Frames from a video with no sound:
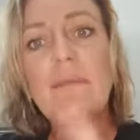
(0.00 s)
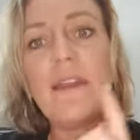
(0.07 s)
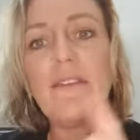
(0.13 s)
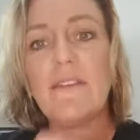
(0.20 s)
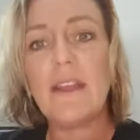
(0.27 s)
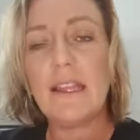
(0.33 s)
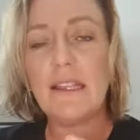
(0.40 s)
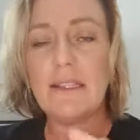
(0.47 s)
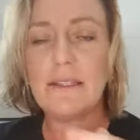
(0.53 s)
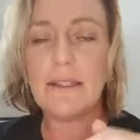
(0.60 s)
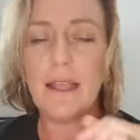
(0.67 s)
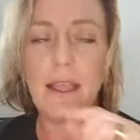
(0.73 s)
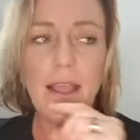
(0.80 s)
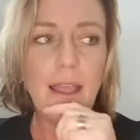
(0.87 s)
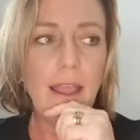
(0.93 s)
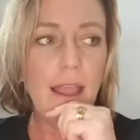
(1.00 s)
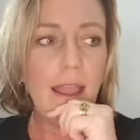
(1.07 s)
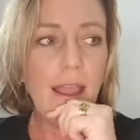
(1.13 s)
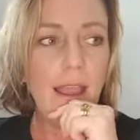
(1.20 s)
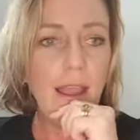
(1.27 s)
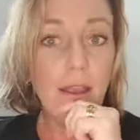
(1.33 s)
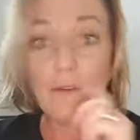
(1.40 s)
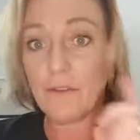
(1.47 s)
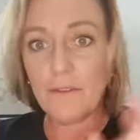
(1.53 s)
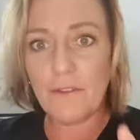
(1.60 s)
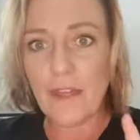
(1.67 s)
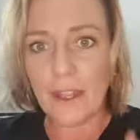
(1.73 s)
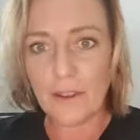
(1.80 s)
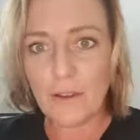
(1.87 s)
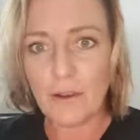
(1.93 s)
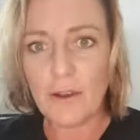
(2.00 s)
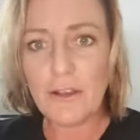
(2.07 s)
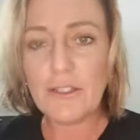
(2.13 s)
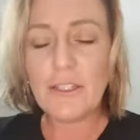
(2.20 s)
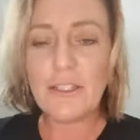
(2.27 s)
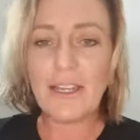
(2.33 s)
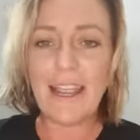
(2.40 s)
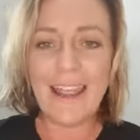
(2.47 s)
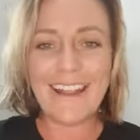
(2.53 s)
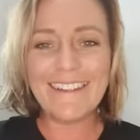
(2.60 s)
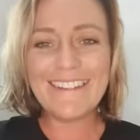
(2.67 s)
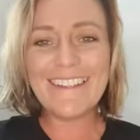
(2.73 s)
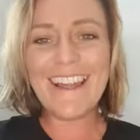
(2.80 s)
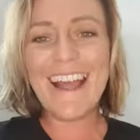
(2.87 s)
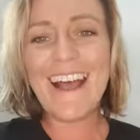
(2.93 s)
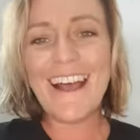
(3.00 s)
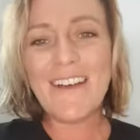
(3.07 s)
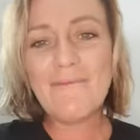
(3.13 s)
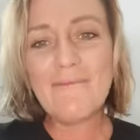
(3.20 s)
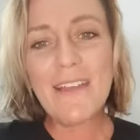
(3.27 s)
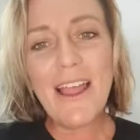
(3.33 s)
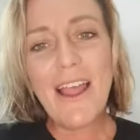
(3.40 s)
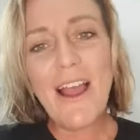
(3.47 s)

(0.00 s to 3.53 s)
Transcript: my face thank gosh and um,